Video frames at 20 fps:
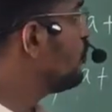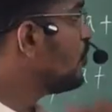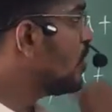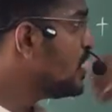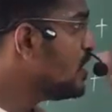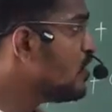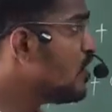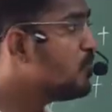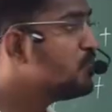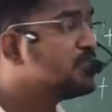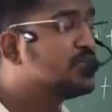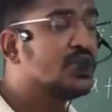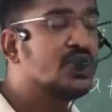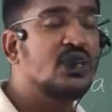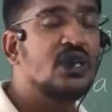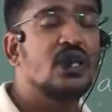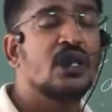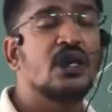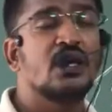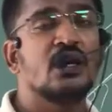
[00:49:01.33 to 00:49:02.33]
one
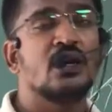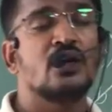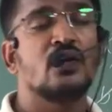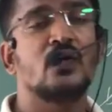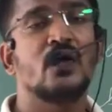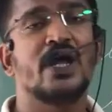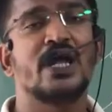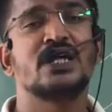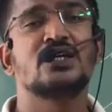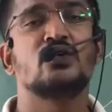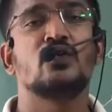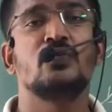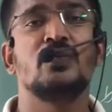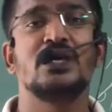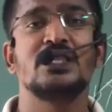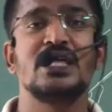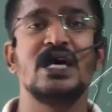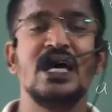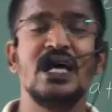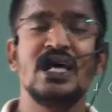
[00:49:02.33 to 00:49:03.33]
option going to
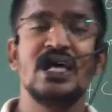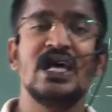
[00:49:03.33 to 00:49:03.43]
be the